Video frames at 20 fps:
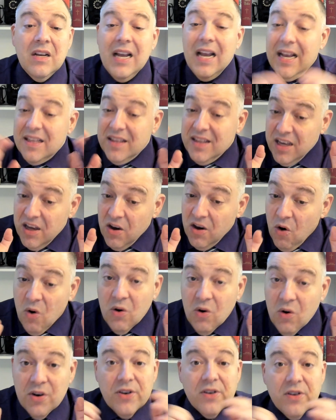and the
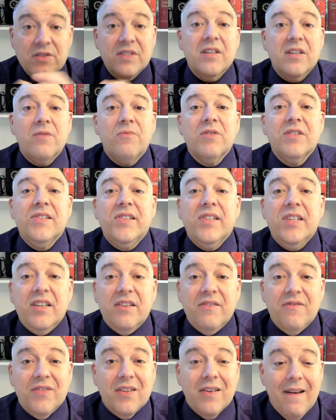orders they received.